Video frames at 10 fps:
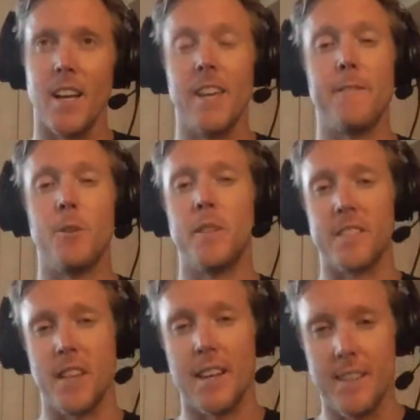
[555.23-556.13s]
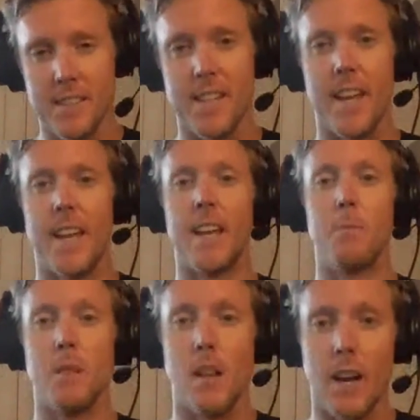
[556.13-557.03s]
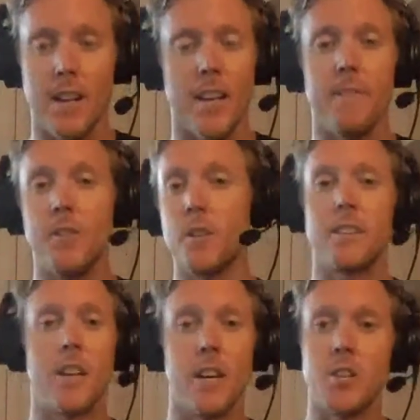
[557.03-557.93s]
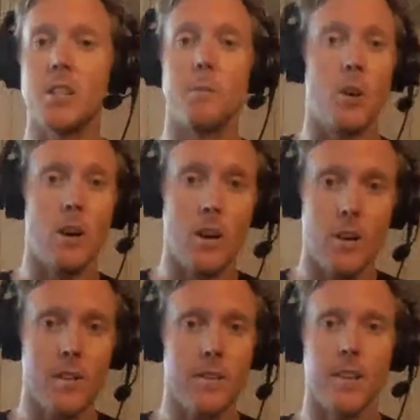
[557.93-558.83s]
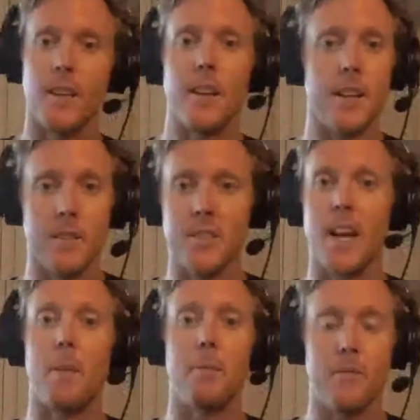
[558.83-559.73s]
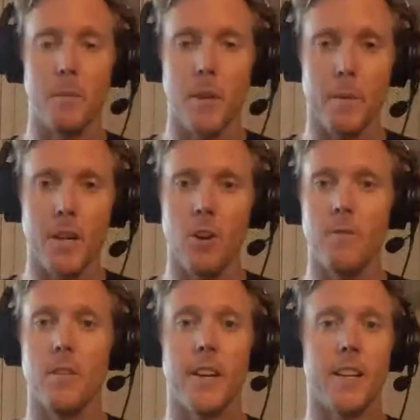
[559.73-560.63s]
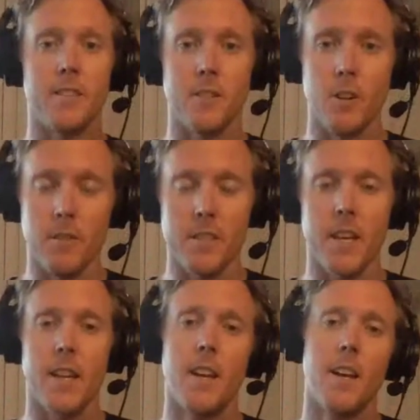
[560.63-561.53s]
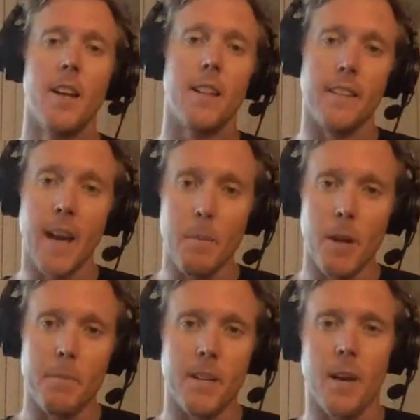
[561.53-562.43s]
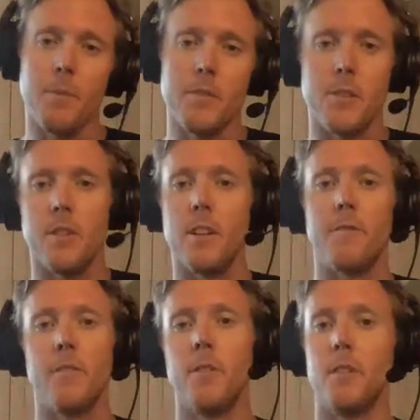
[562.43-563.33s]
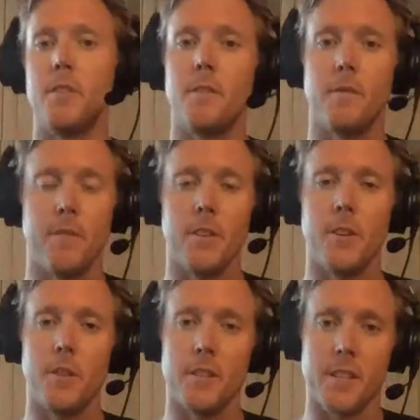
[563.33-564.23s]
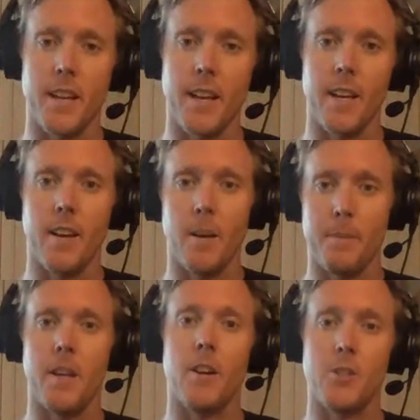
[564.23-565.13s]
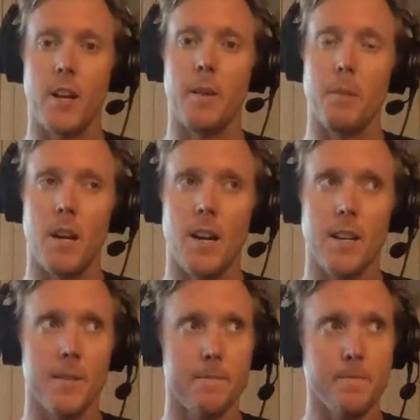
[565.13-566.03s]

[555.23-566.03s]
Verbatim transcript: If you decide to stay and block, if you can touch the ball and stop it from coming over like it's an overset, then that might be an opportunity for you to stay up there and try to block.